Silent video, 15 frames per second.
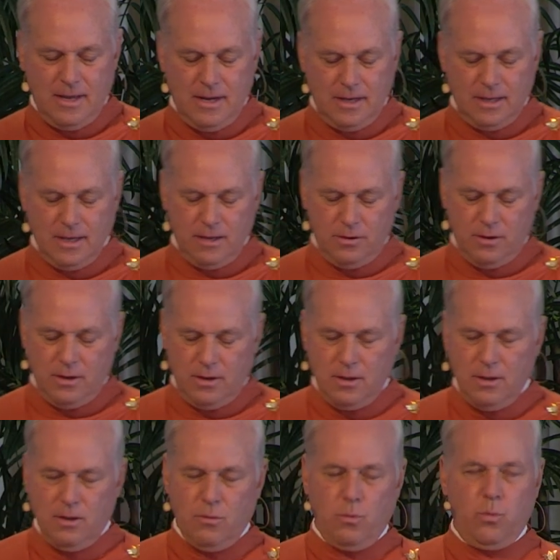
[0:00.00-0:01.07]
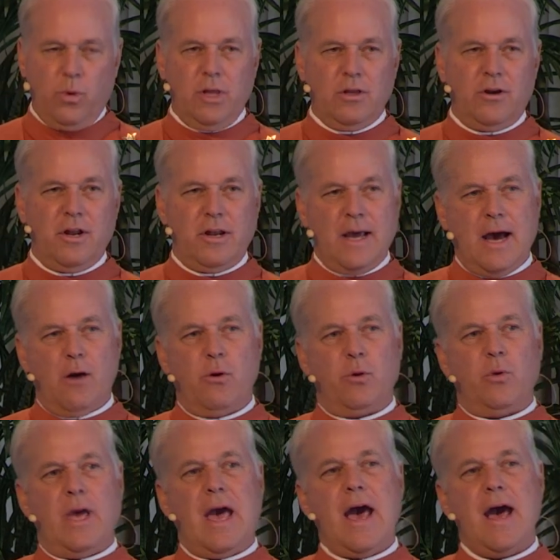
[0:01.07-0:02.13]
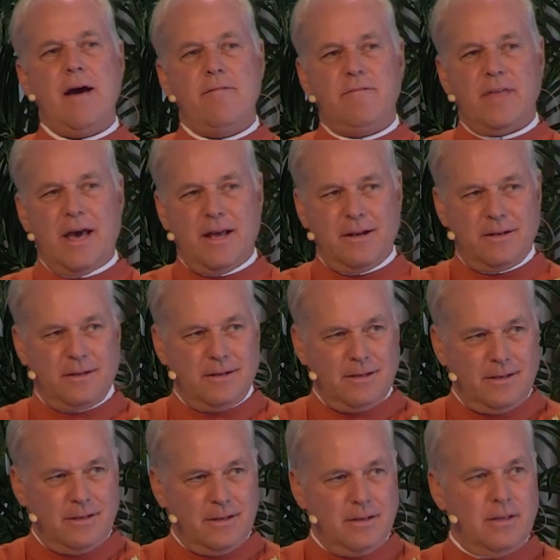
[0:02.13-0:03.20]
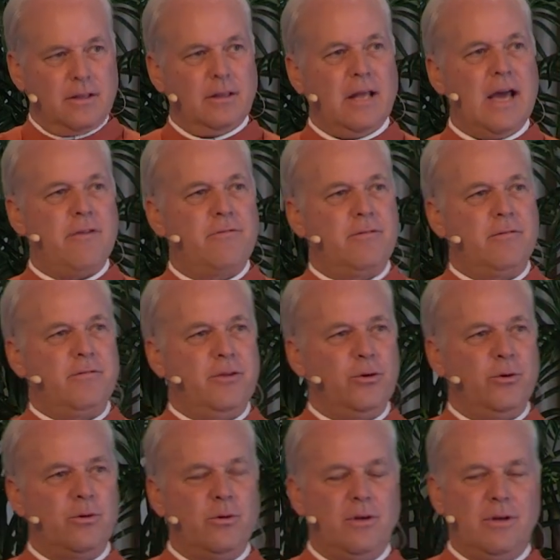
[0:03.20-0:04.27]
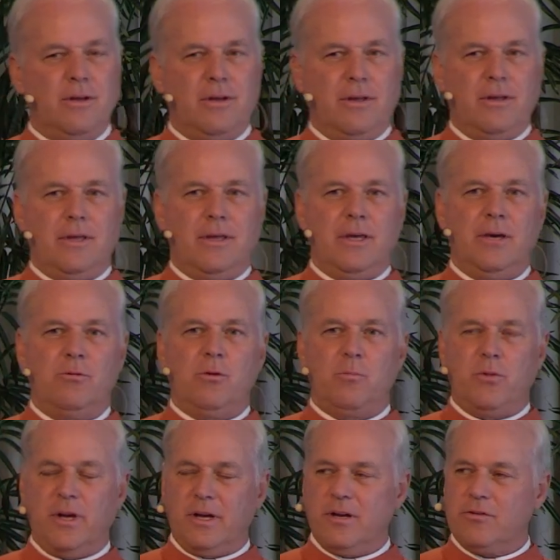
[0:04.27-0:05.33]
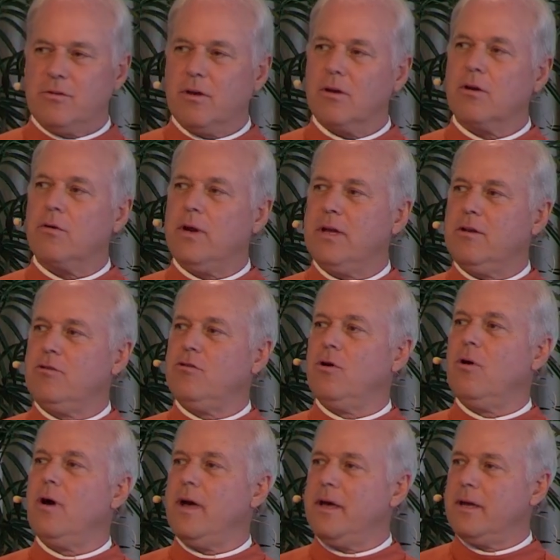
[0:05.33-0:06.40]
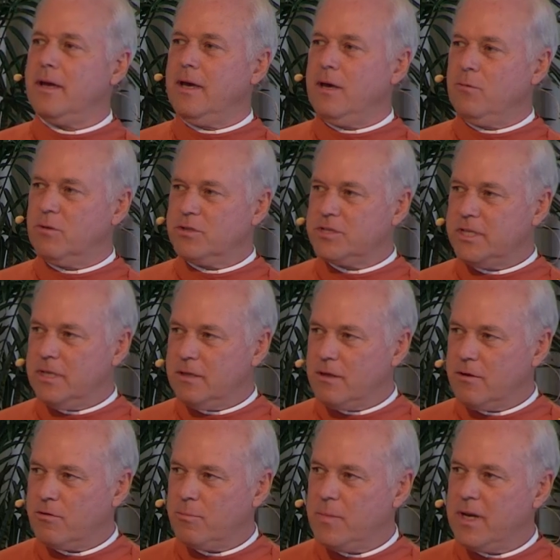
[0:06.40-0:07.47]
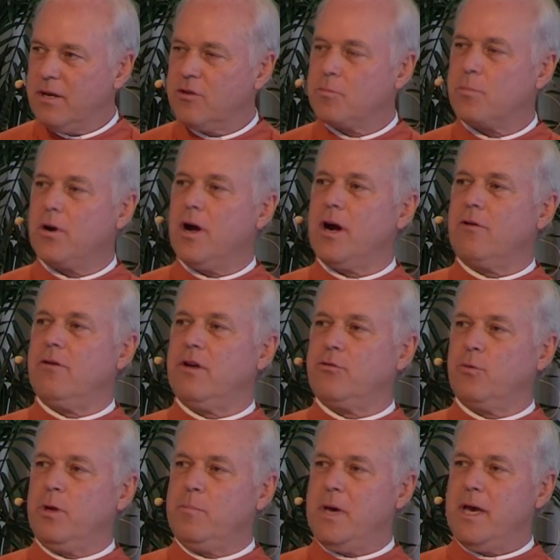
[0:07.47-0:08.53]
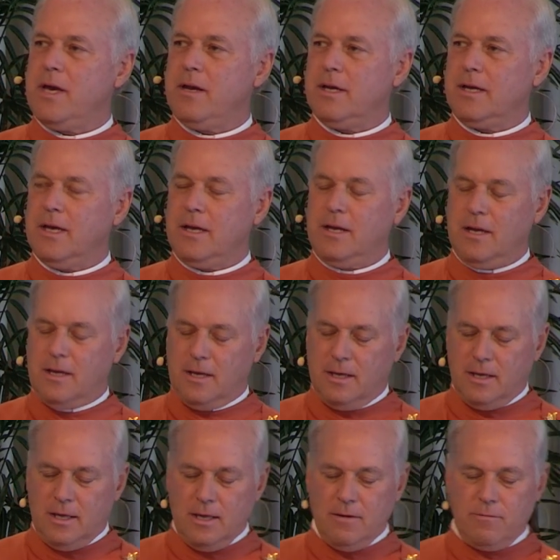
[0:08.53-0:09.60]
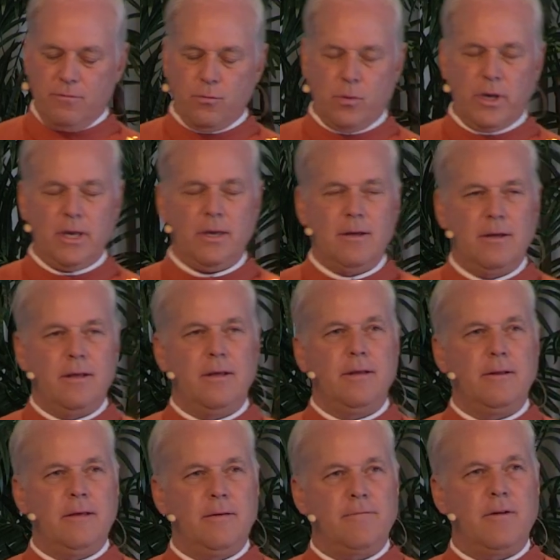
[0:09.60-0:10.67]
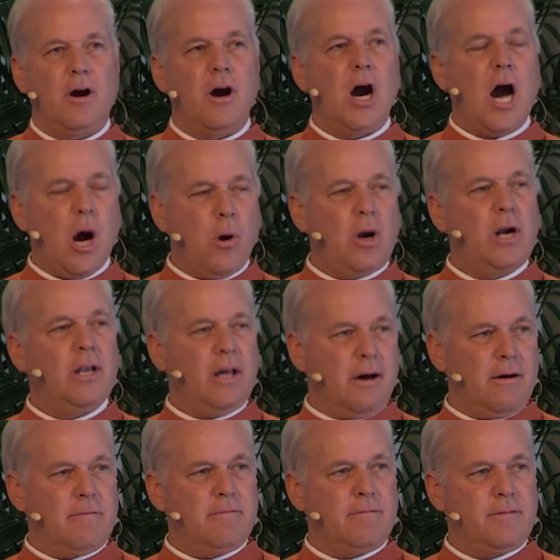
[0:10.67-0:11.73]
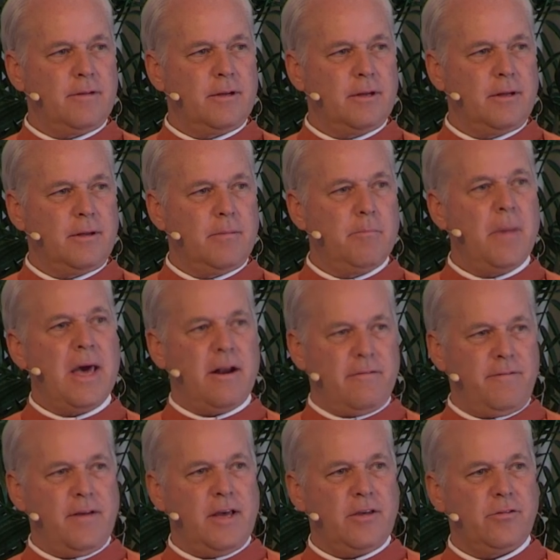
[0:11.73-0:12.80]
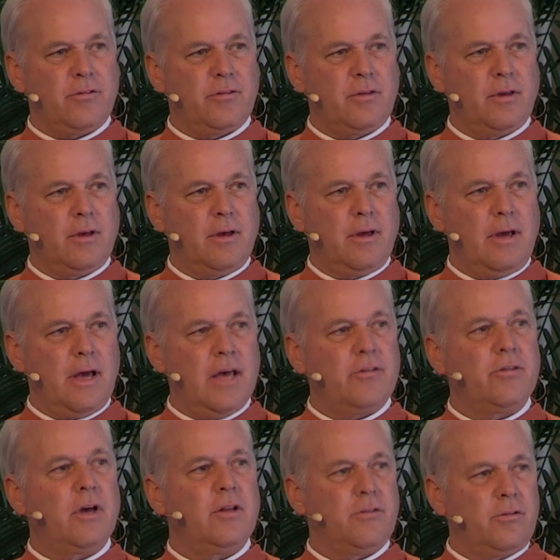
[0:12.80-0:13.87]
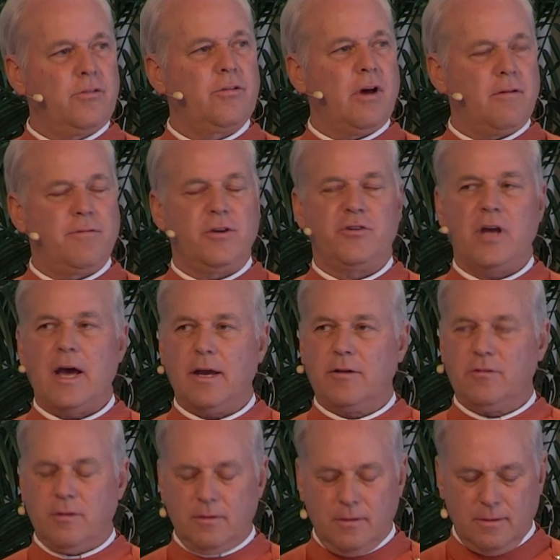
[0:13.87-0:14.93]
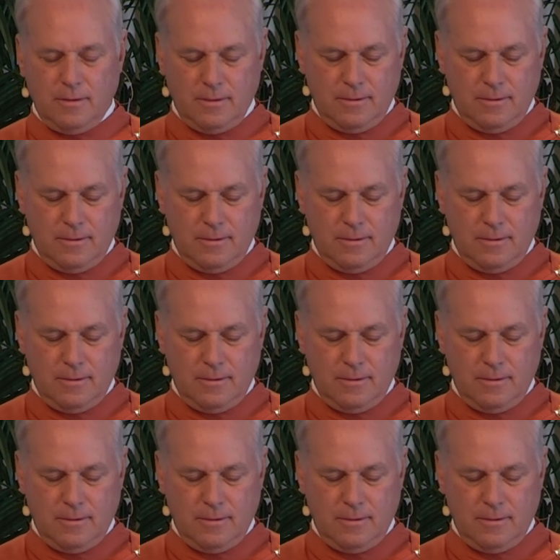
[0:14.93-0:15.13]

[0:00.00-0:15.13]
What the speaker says: And again, we learn it now when we have that life review. It will bring us great joy and we'll see the tremendous progress we made. Again, if our love manifests as unselfish action.